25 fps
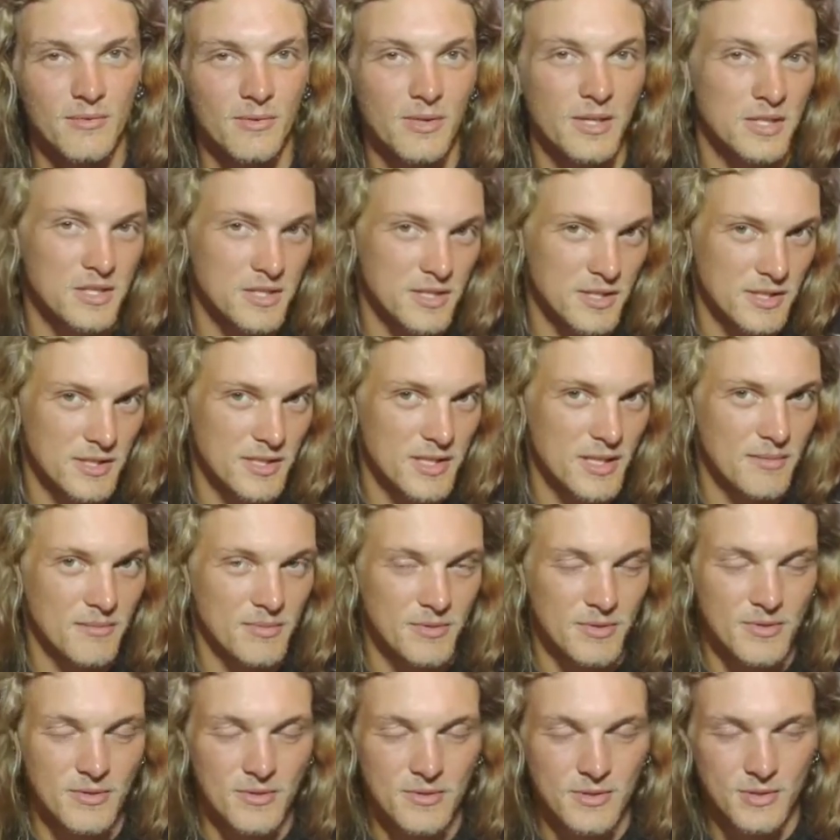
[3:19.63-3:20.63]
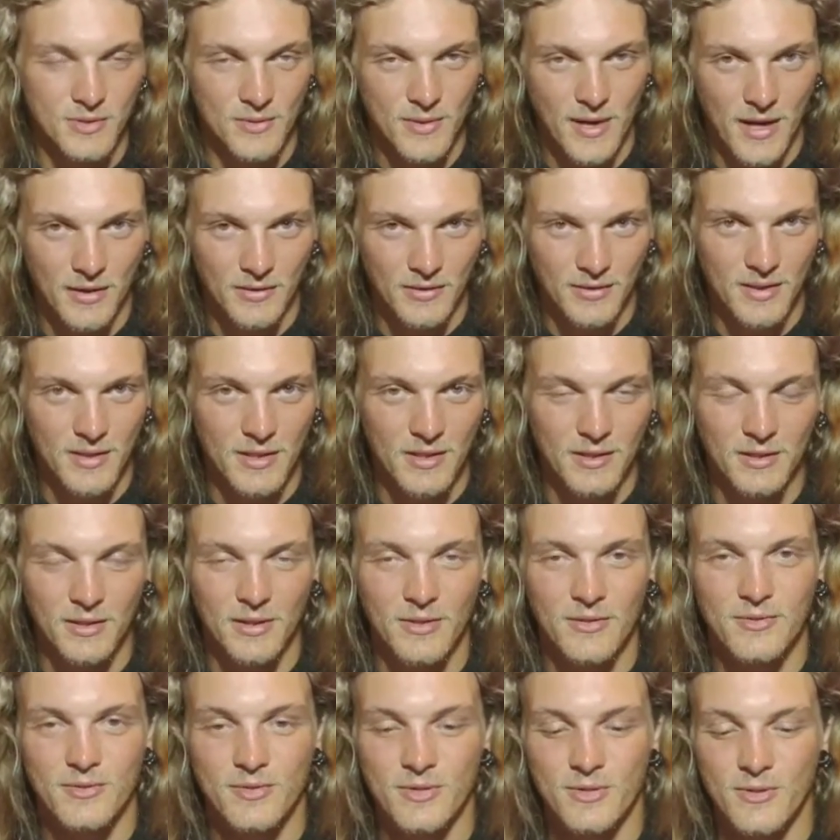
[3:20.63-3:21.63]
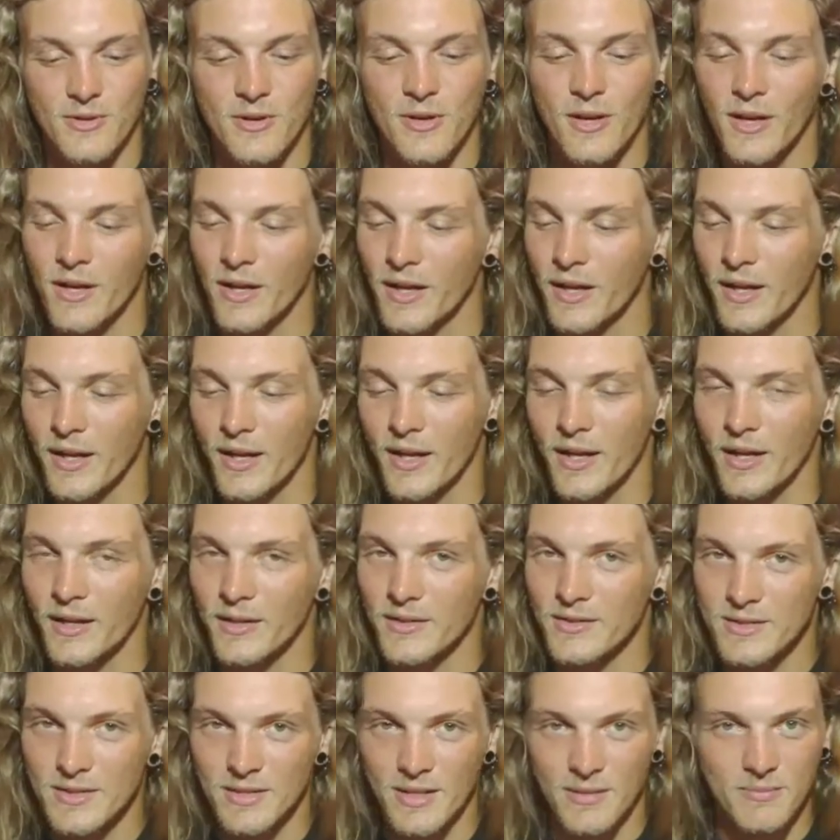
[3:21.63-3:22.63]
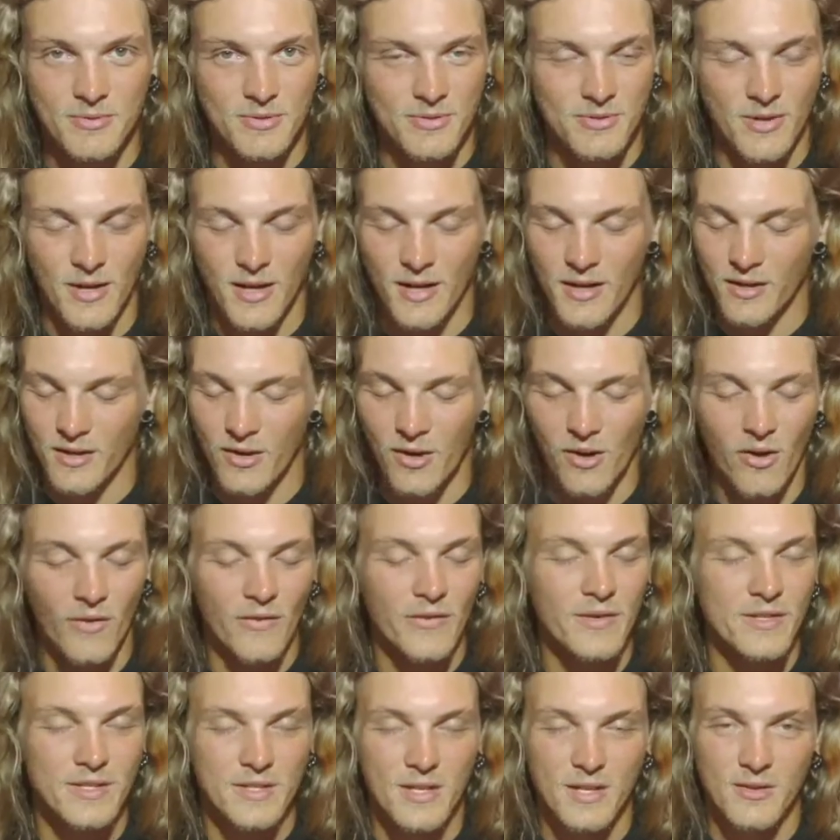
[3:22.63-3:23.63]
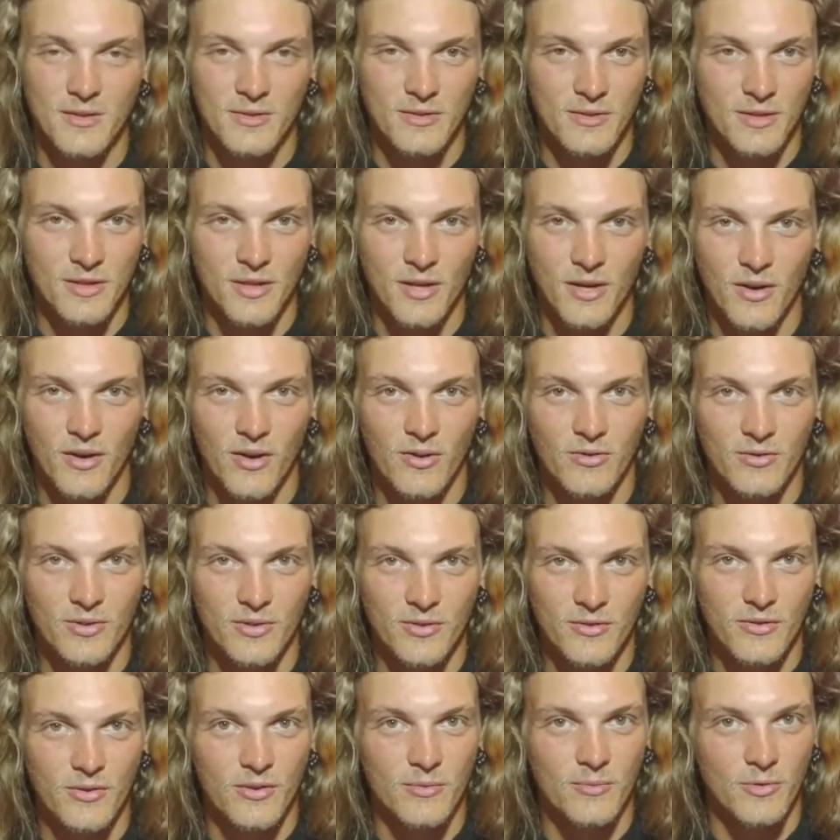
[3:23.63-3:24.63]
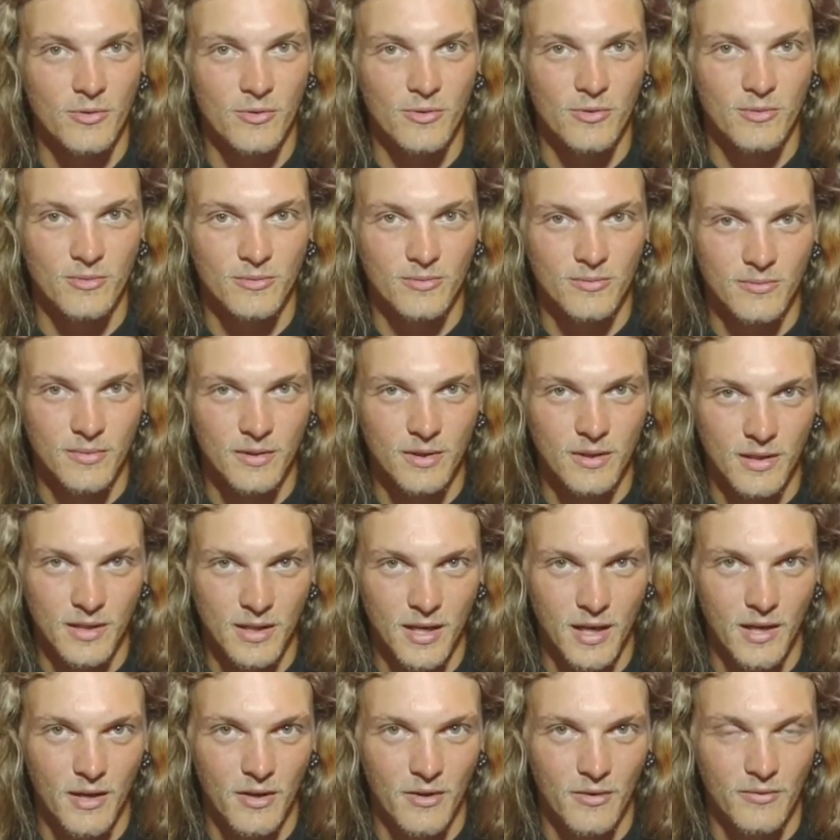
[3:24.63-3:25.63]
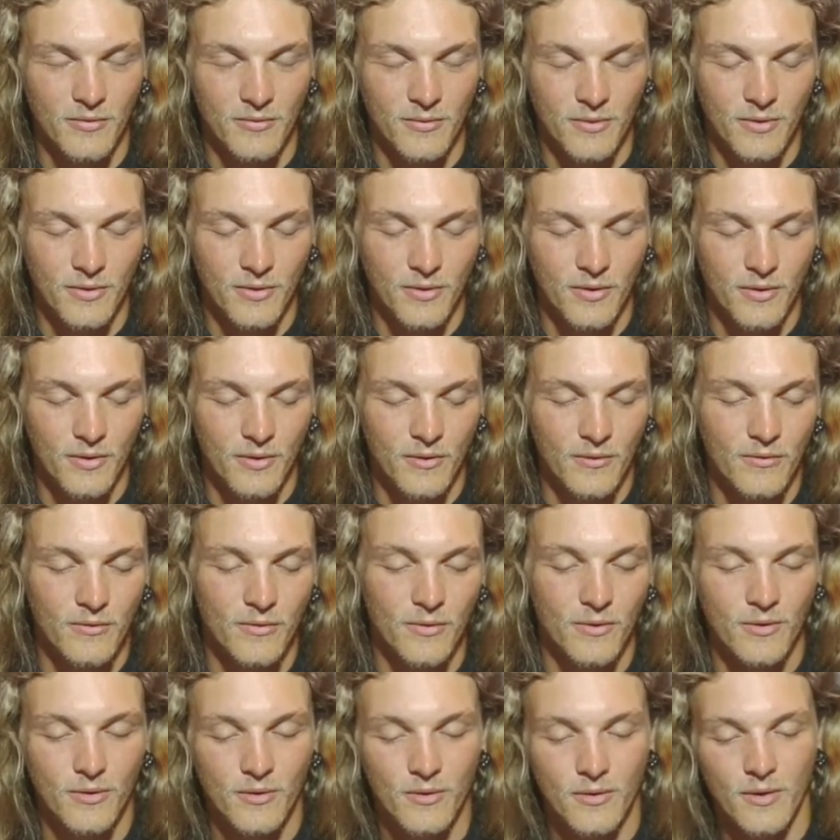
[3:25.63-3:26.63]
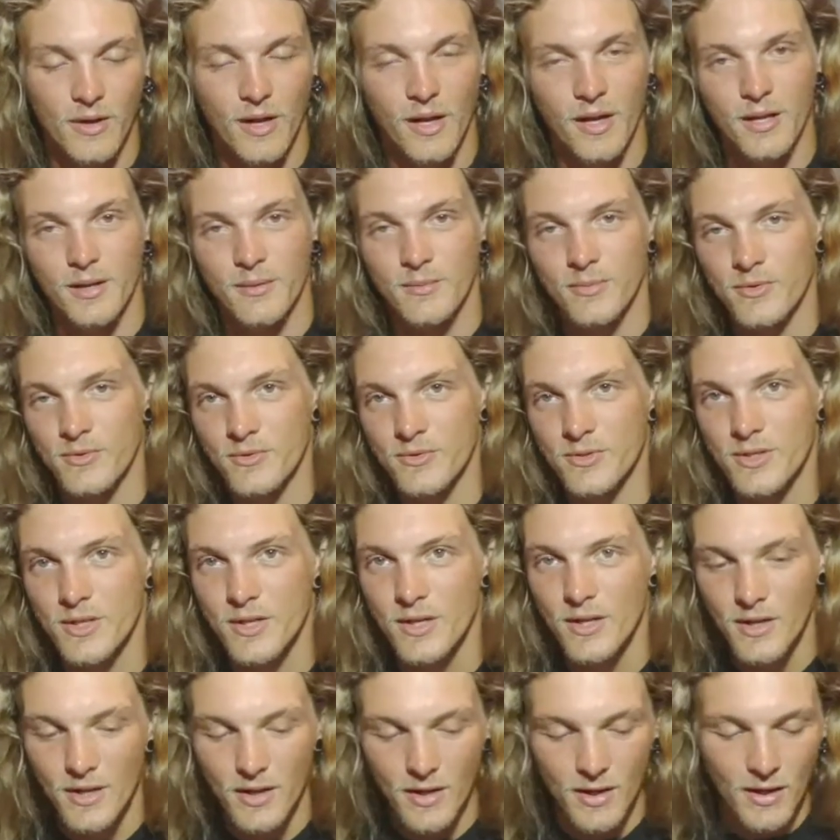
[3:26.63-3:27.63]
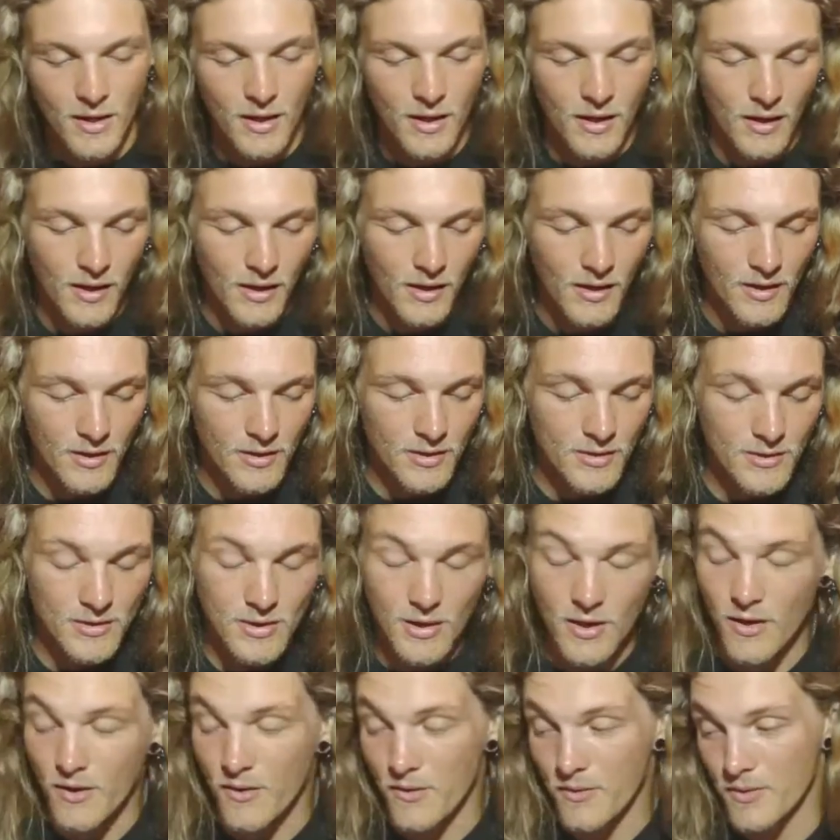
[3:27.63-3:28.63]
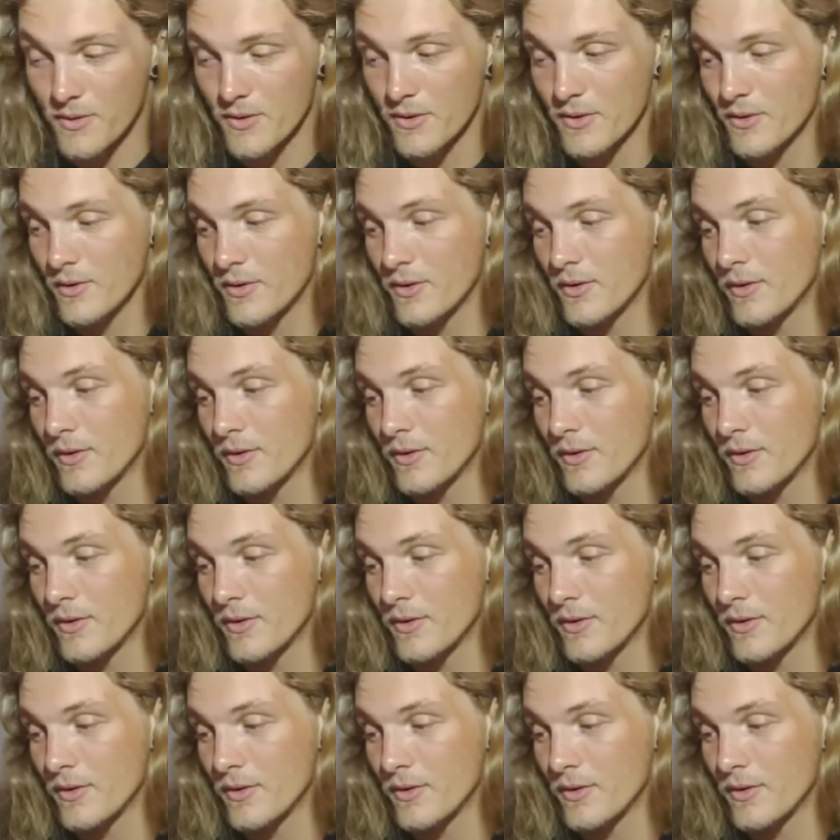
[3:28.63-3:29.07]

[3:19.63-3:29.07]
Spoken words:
reach these temperatures throughout the enclosure. And substrate and all this other, you know, all the normal care for animals. So,